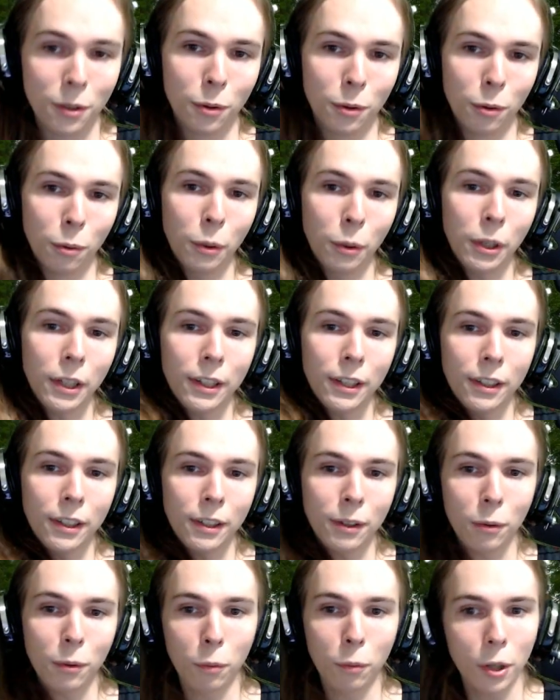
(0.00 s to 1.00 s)
we
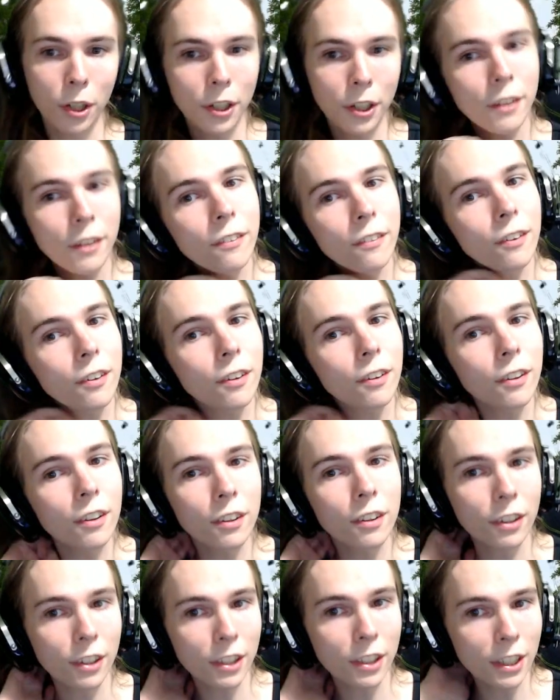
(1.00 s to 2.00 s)
wanted to
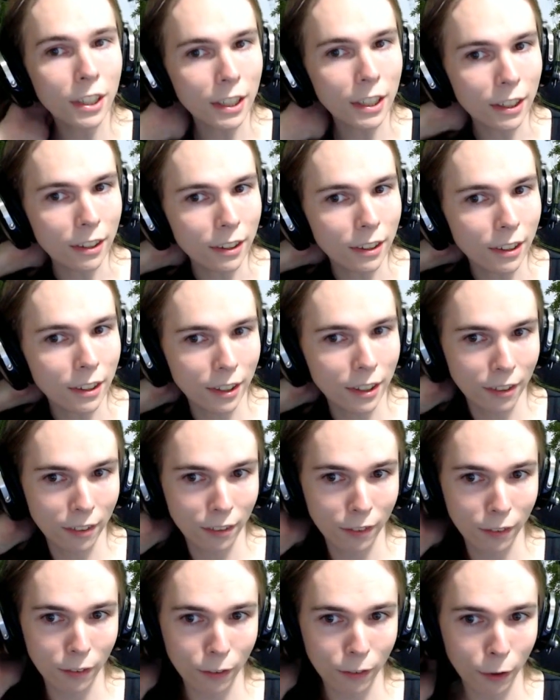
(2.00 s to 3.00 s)
lead
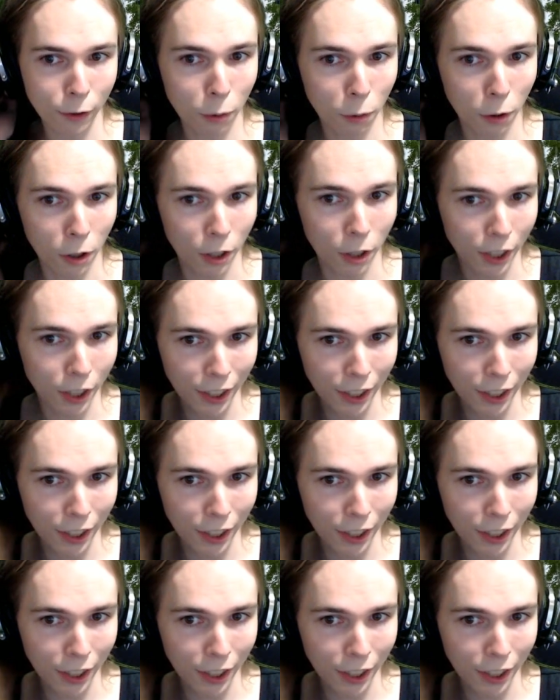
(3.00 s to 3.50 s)
and so on.